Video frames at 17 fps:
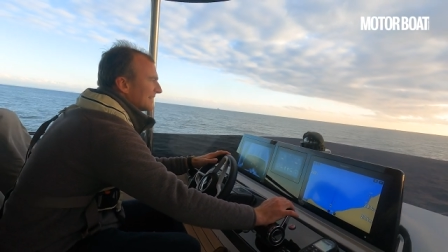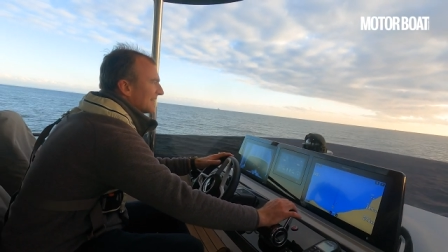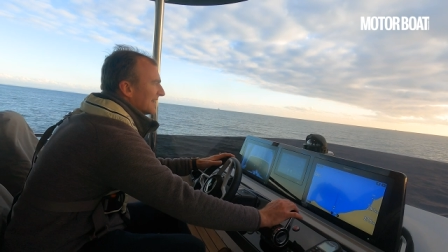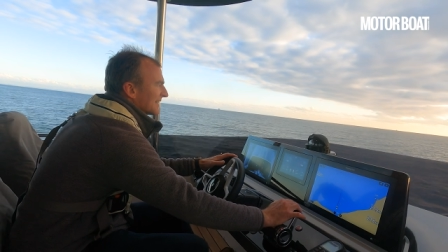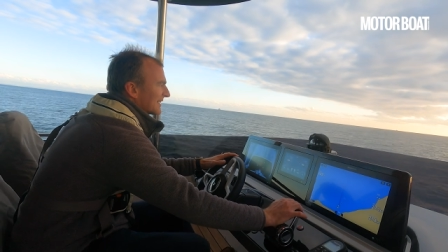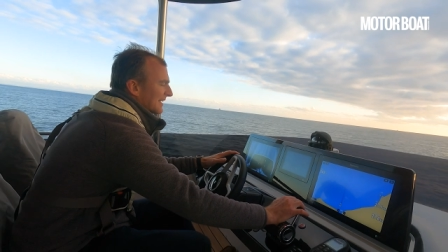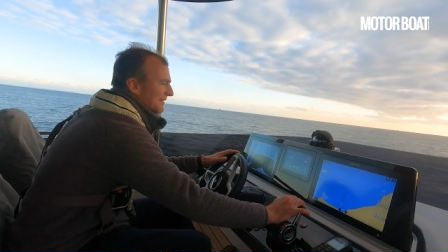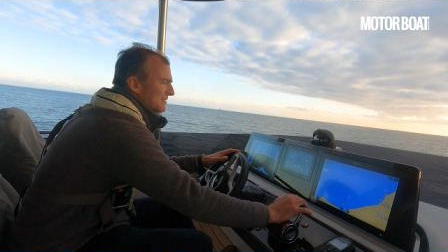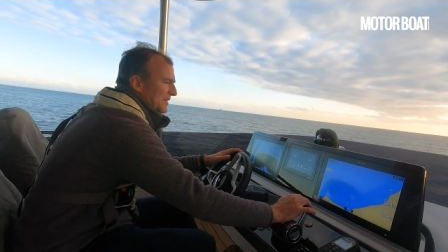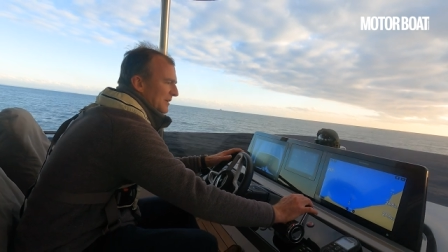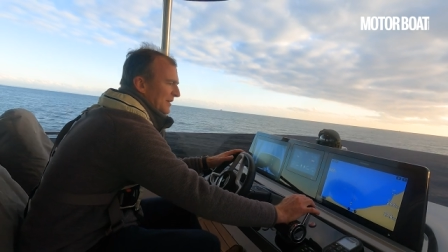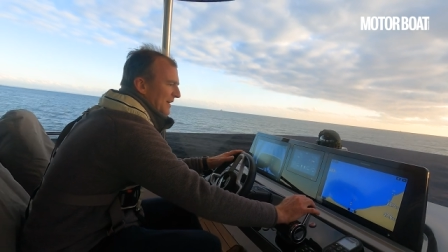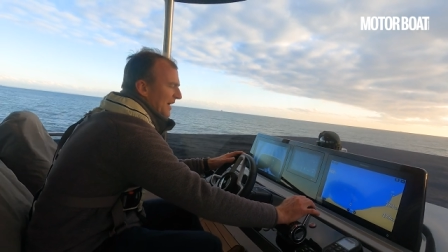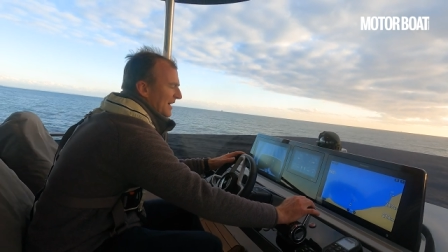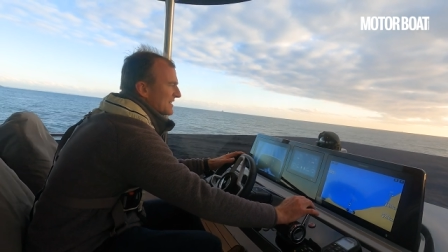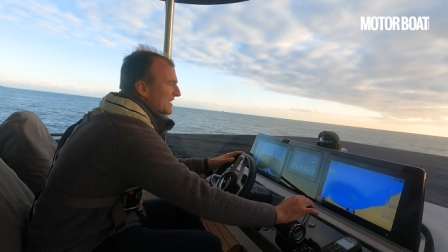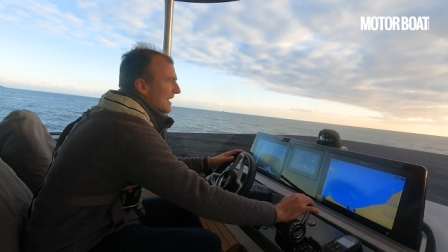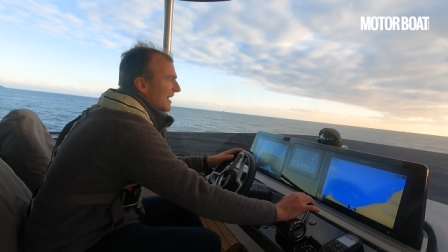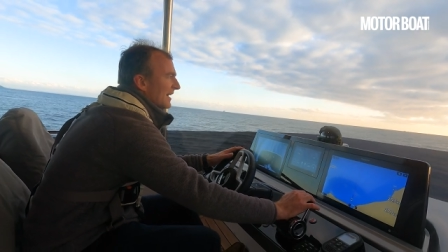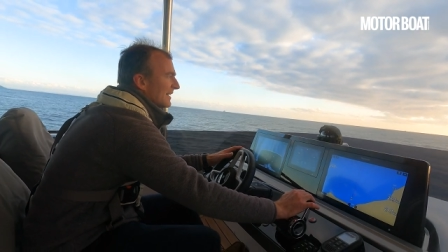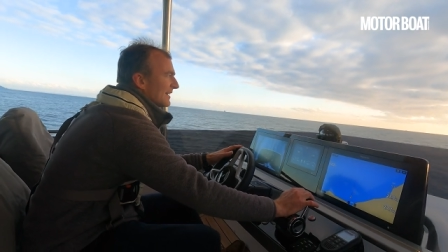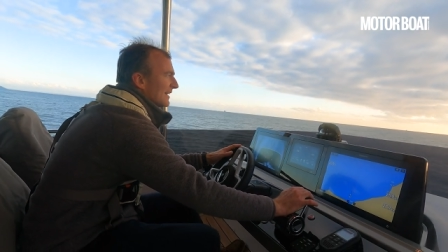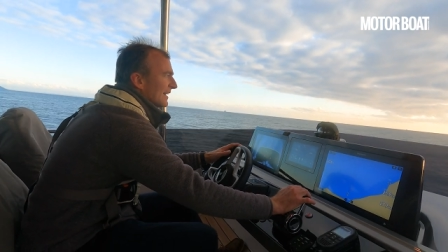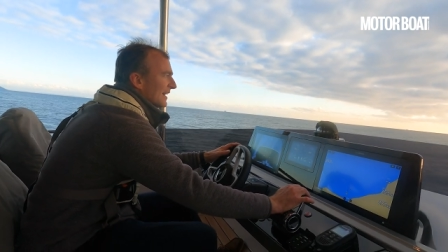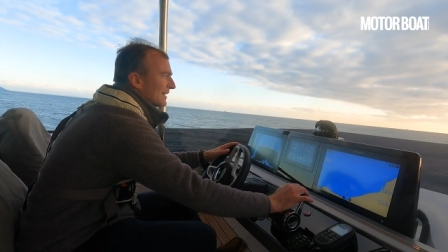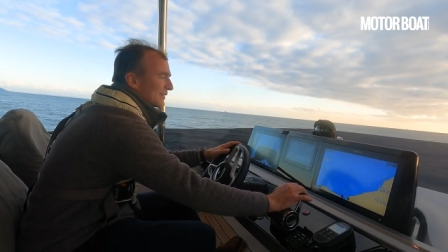that gives you an idea.
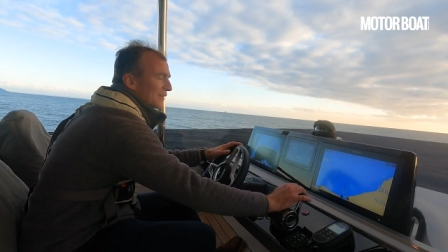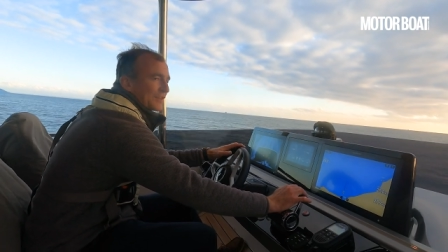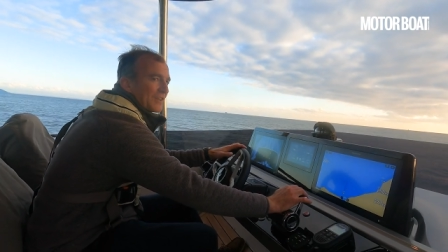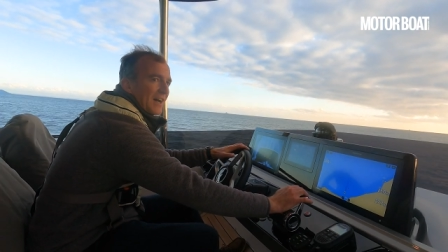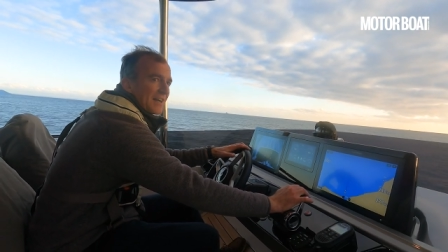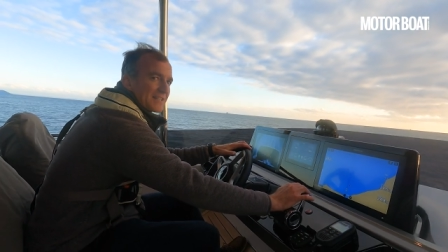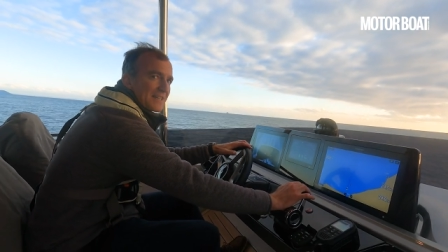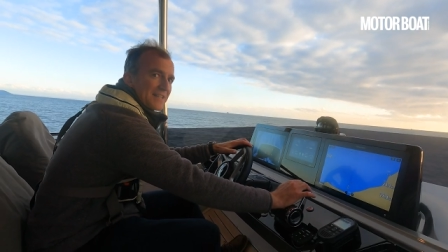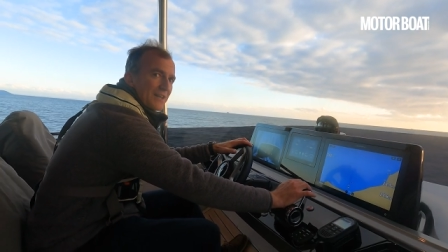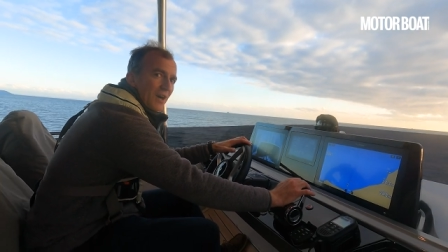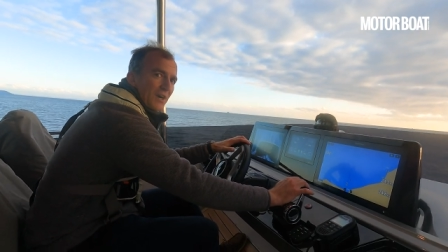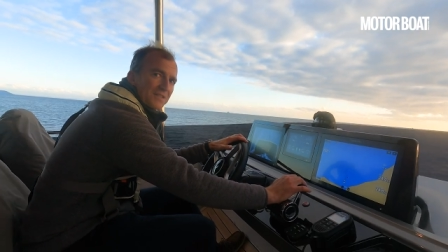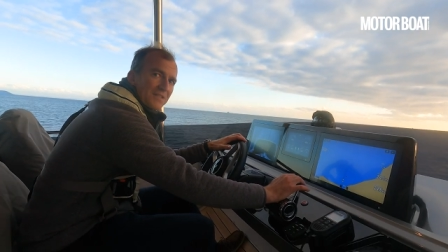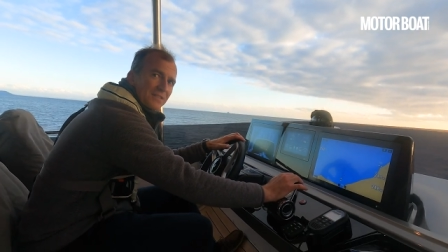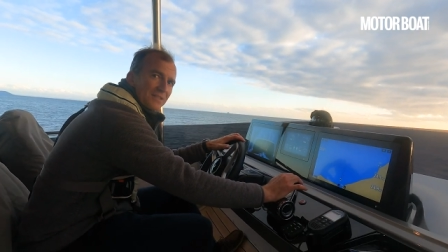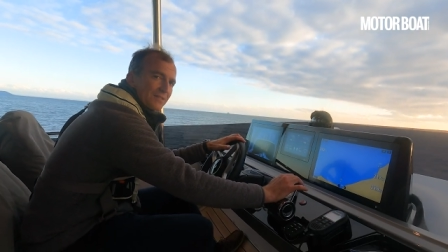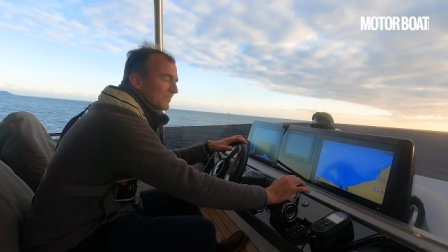At 30 knots,